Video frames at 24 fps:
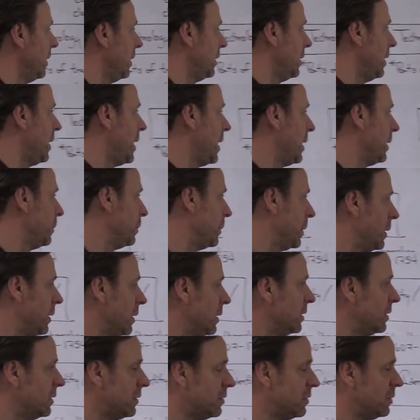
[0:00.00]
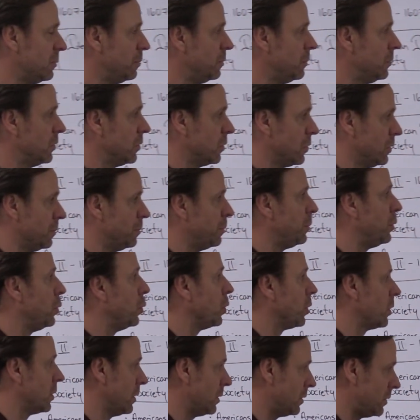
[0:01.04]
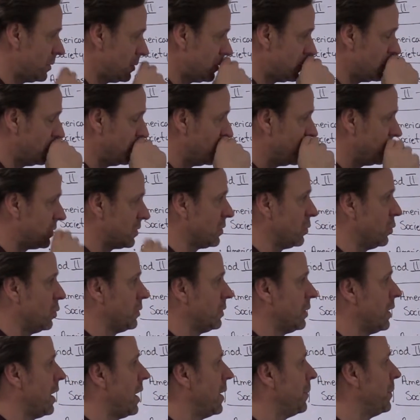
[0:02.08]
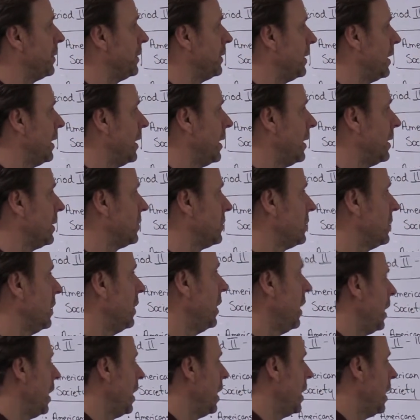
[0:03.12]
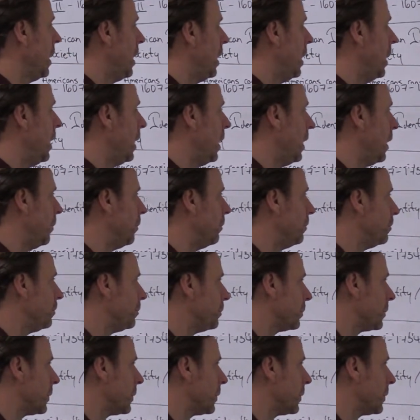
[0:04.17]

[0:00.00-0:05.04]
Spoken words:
the Enlightenment and their importance to what's going to happen next. Um,